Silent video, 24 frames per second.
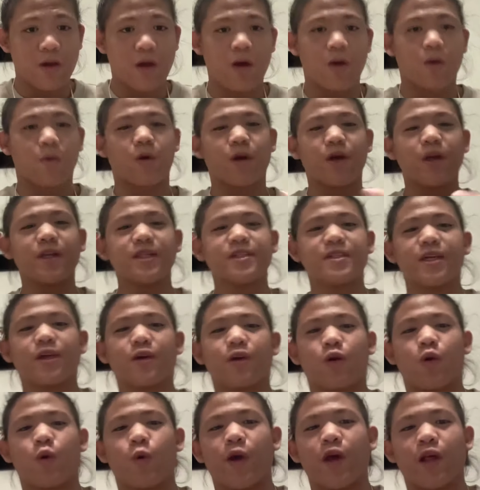We're going to take a
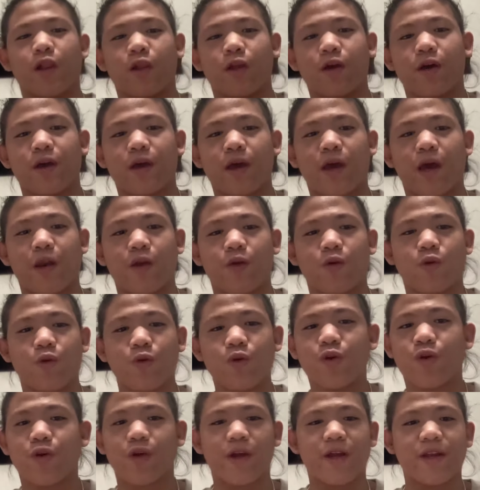quick look at who
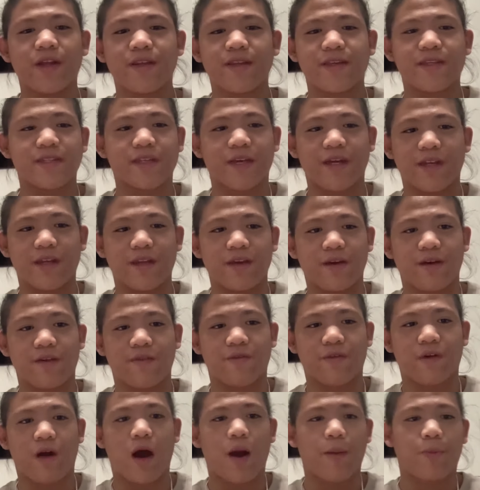created this idea
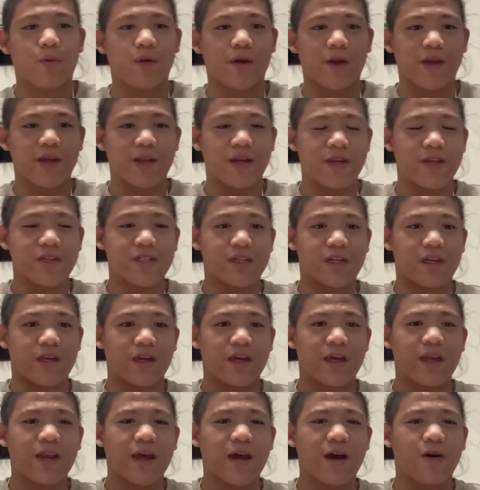of operant conditioning
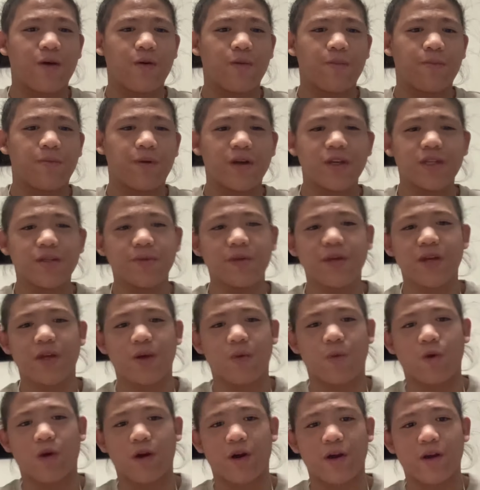and how punishment
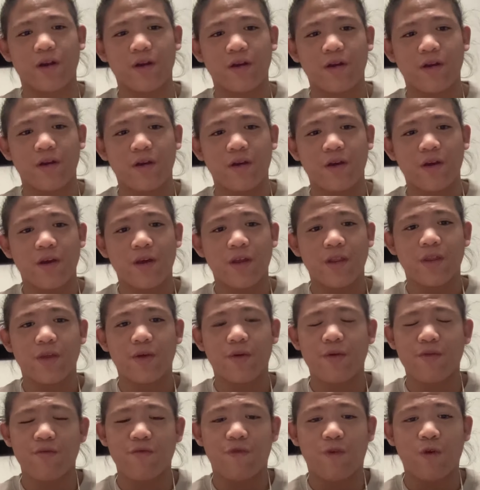can work,
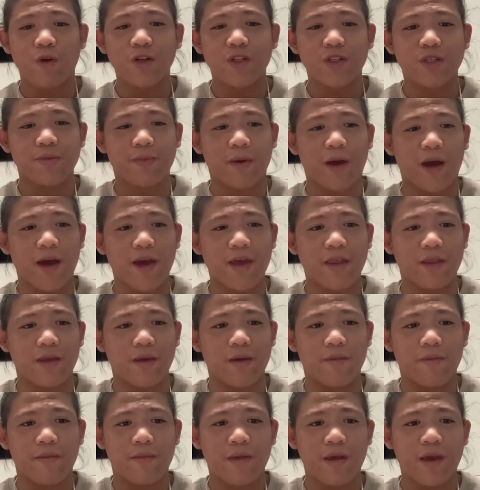the forces behind
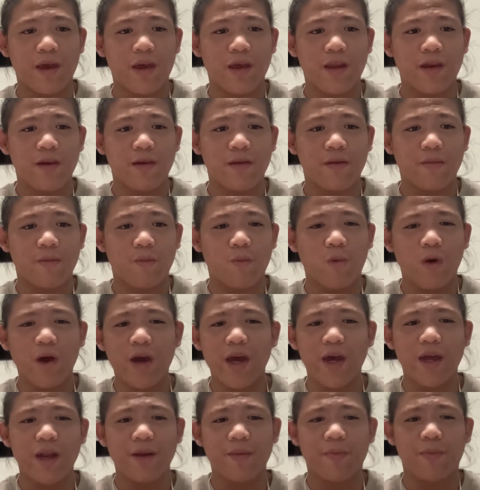them, and what
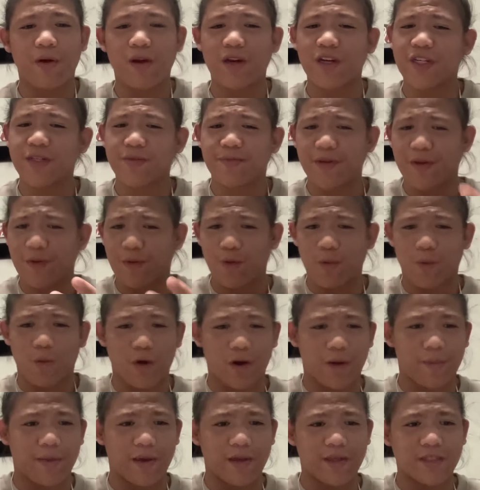kind of punishment would
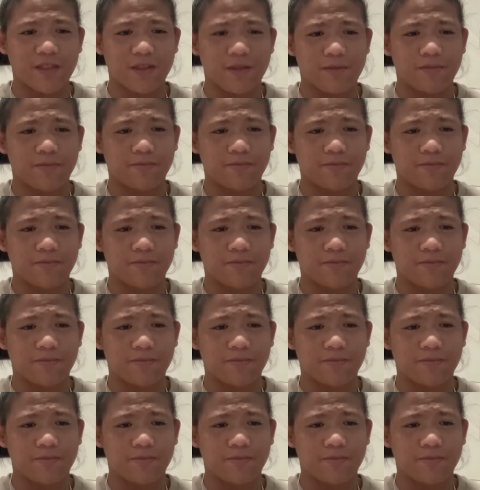work best.